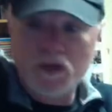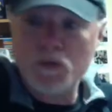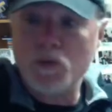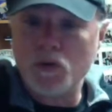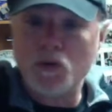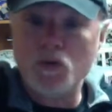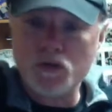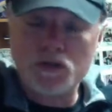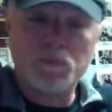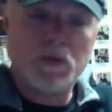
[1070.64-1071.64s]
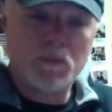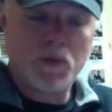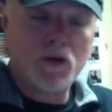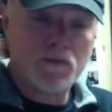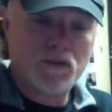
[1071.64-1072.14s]
about chords as being
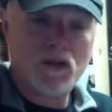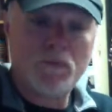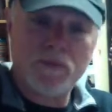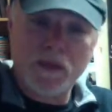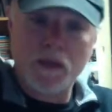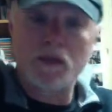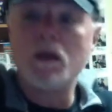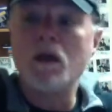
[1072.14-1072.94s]
part of something,